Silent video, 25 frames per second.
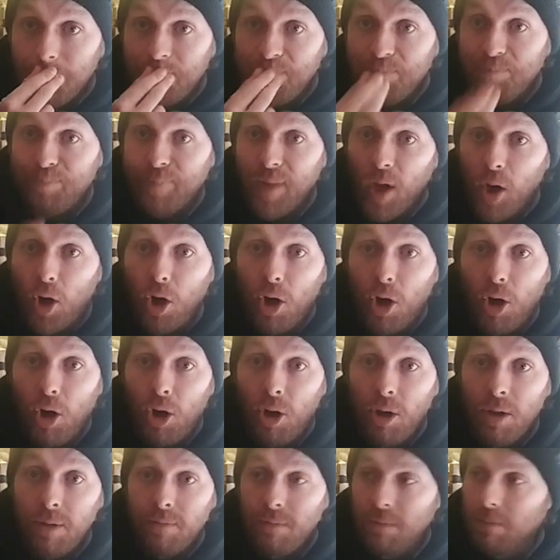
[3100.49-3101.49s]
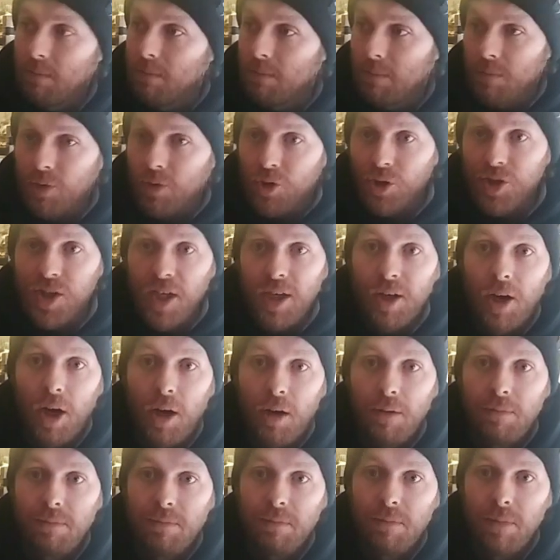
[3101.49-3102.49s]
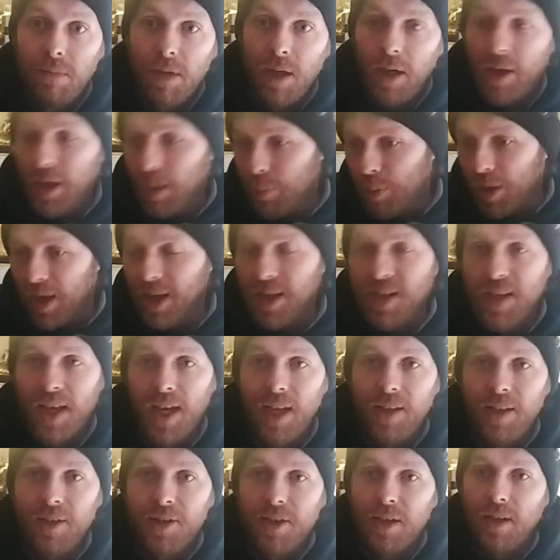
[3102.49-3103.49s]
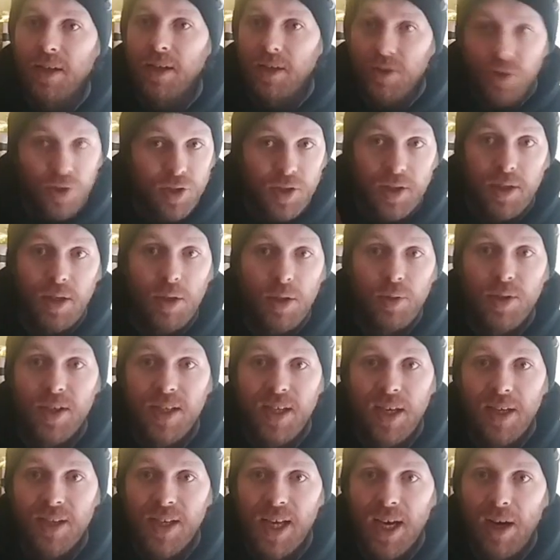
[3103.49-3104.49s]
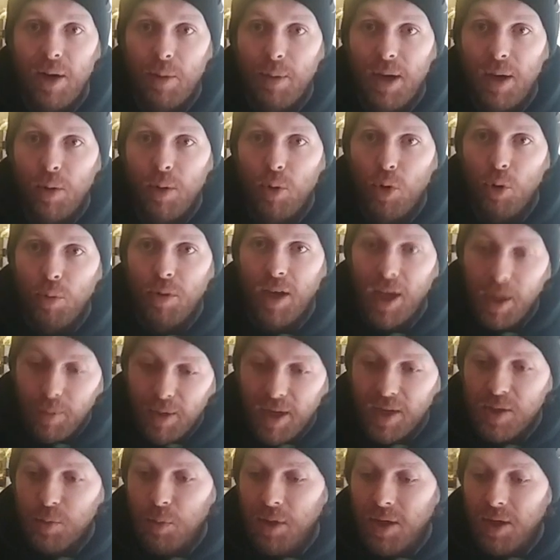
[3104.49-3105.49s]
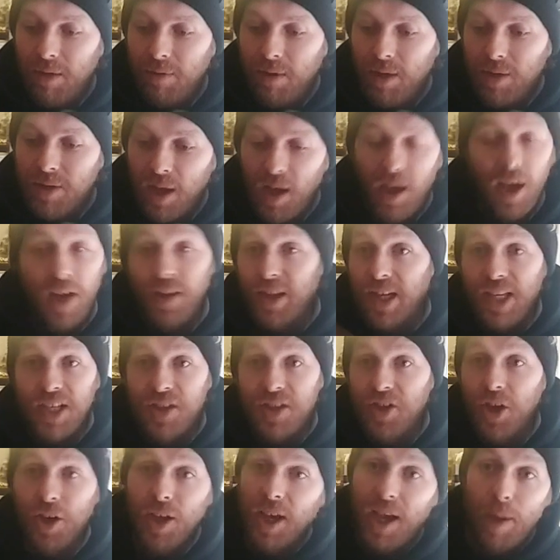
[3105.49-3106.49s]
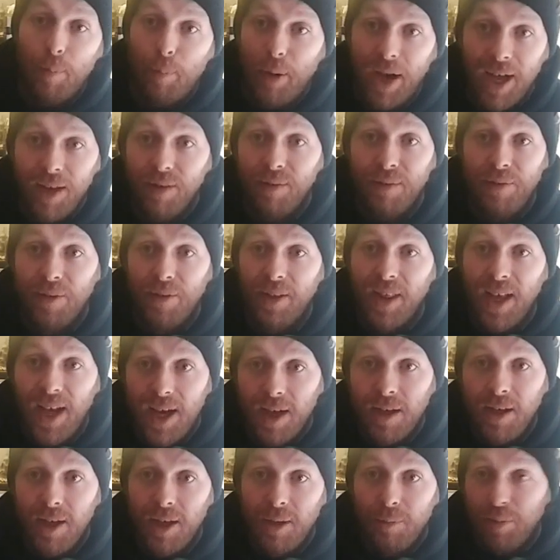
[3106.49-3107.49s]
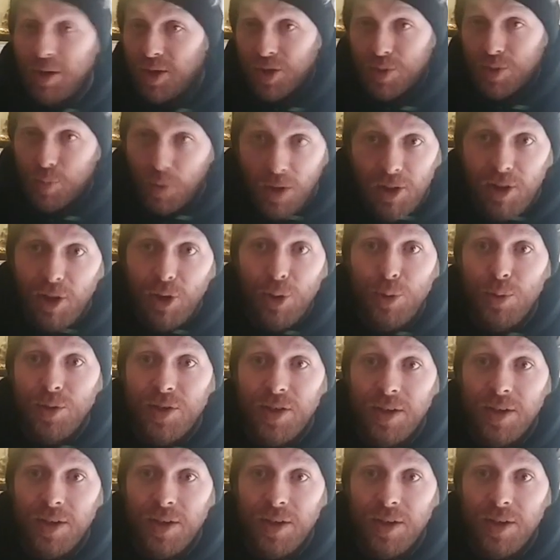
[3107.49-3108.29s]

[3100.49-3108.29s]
Or does he not? And he plays kids and he just uses it as a Carabao Cup game and experience. And then he's going to get panned for that because we'll lose.